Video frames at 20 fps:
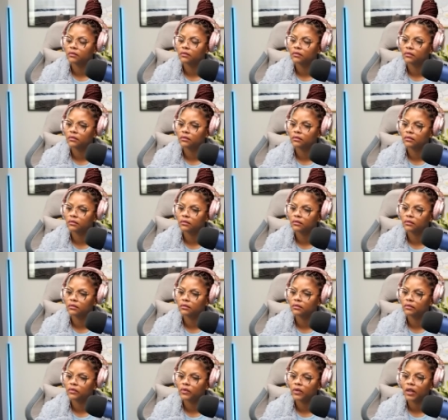goddamn nail.
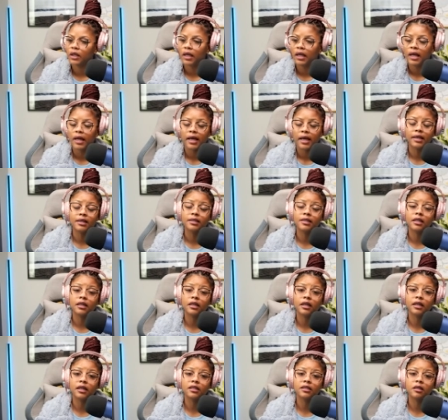And that and and, to,
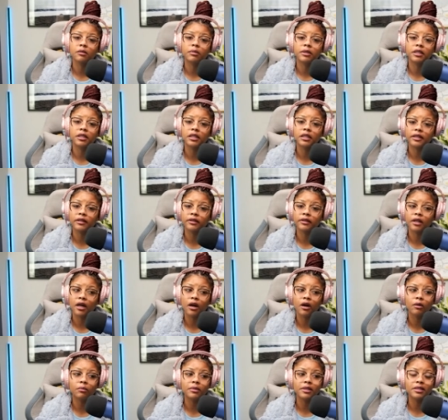and to be clear,
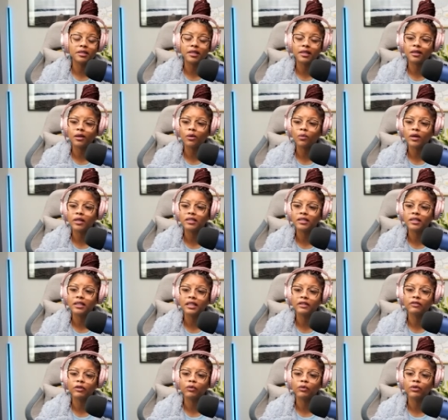y'all, Masika wasn't
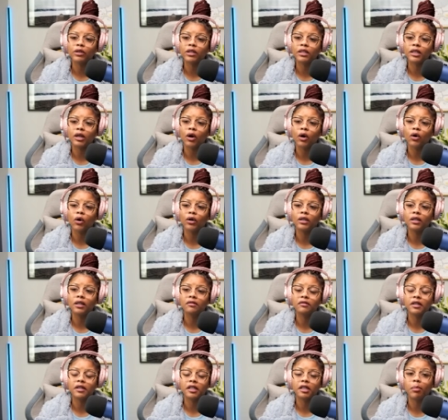even really on Love
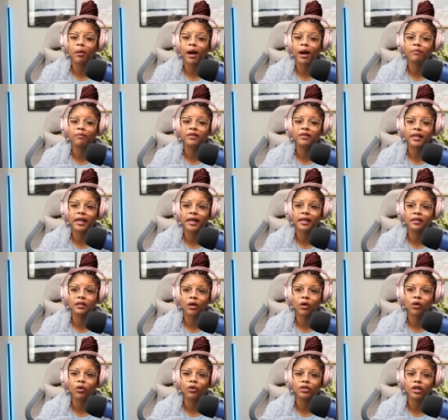and Hip Hop for that
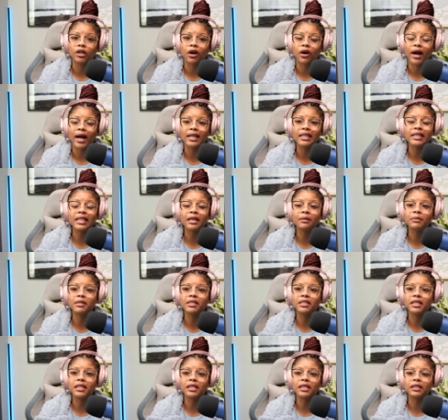long, y'all. I think
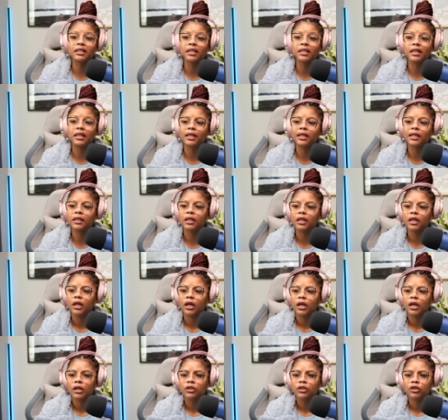Masika did
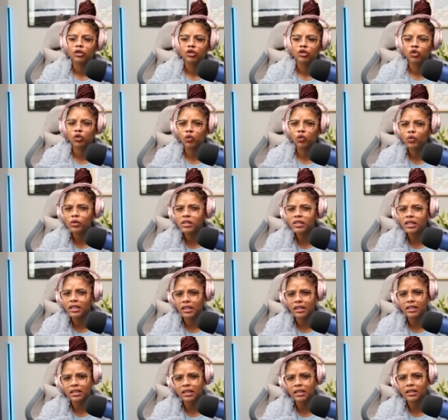two
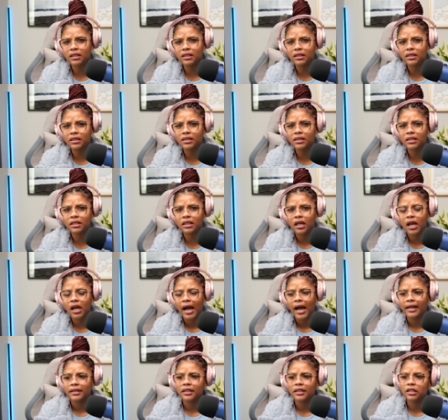seasons.
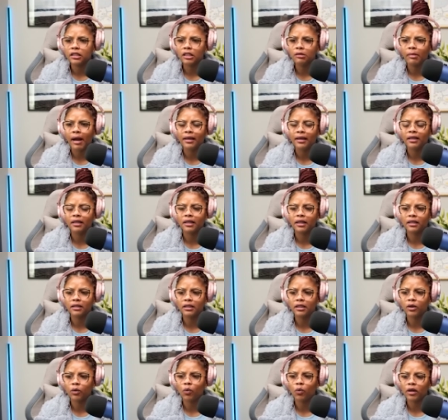I think she might have
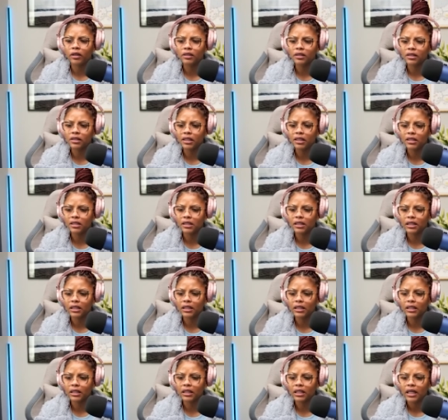did one
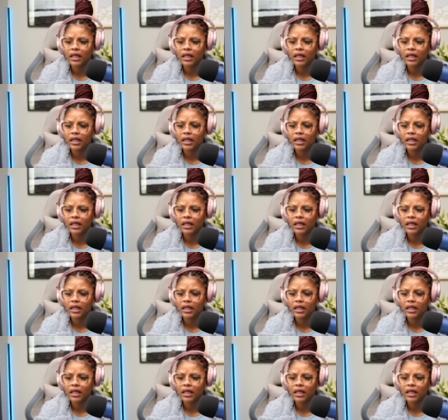season